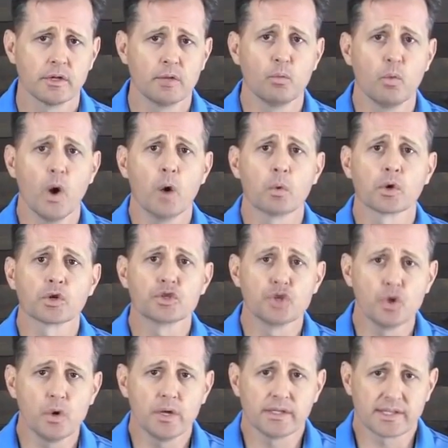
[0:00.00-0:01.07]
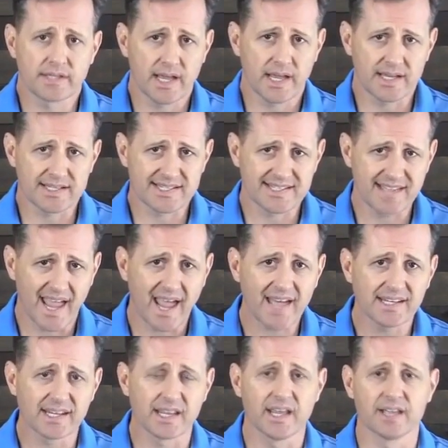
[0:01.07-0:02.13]
and what we're doing to take a
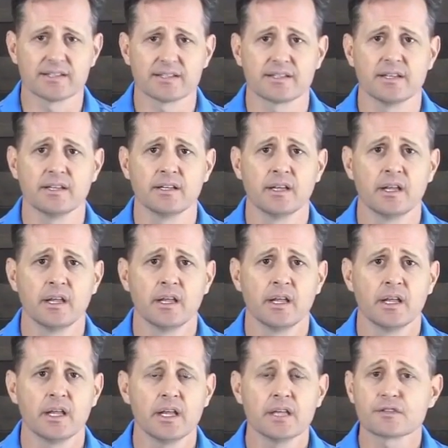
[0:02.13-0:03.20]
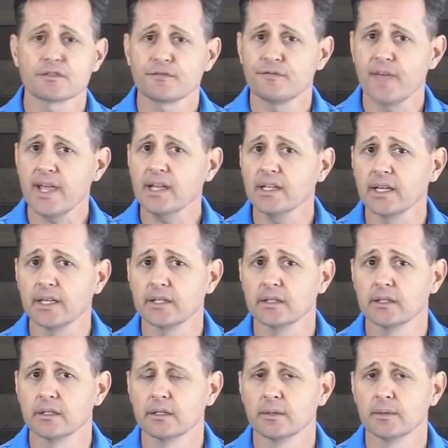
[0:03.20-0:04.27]
stand against it is failing.
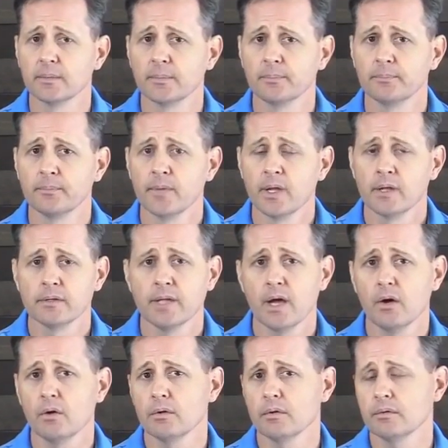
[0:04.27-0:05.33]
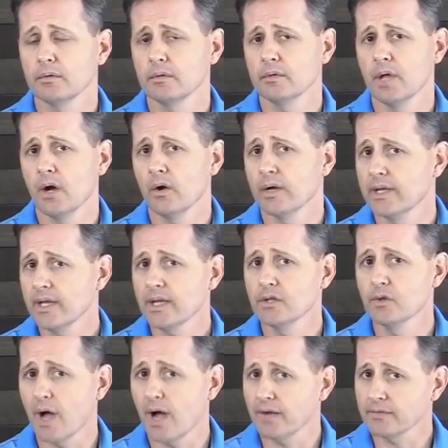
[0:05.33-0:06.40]
Now
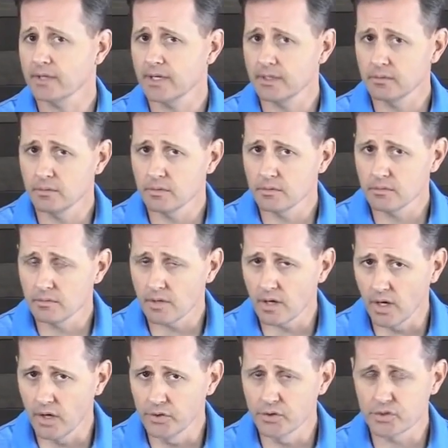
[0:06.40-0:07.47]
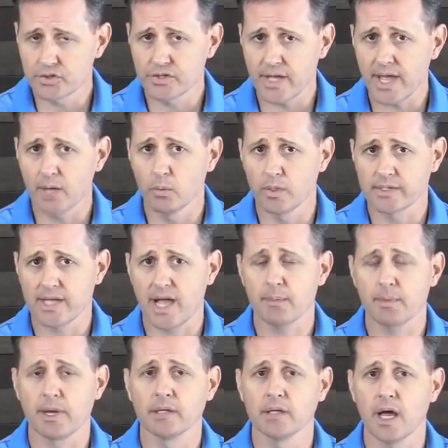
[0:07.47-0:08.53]
again, you have to understand what's
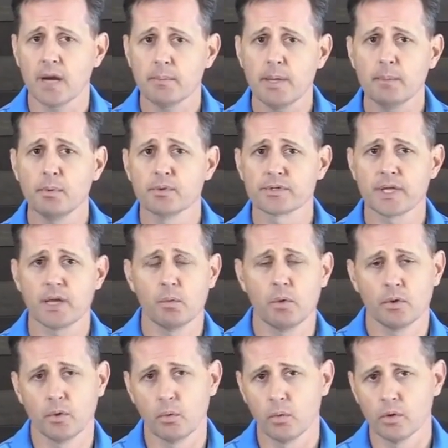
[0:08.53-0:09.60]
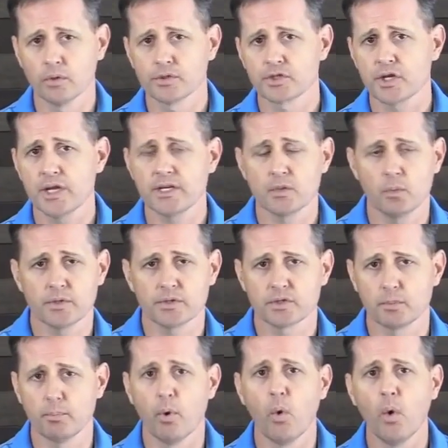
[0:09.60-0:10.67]
happening. A lot of people say, well, the world's changing. What's
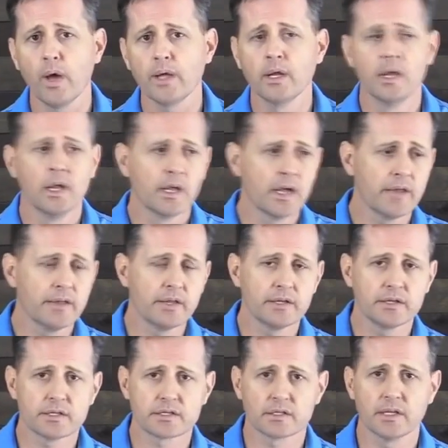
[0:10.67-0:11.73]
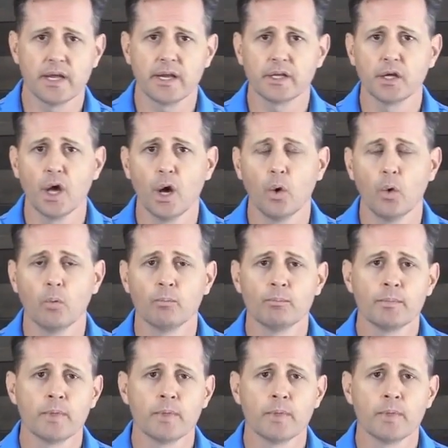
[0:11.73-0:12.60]
the point? And they just let it go.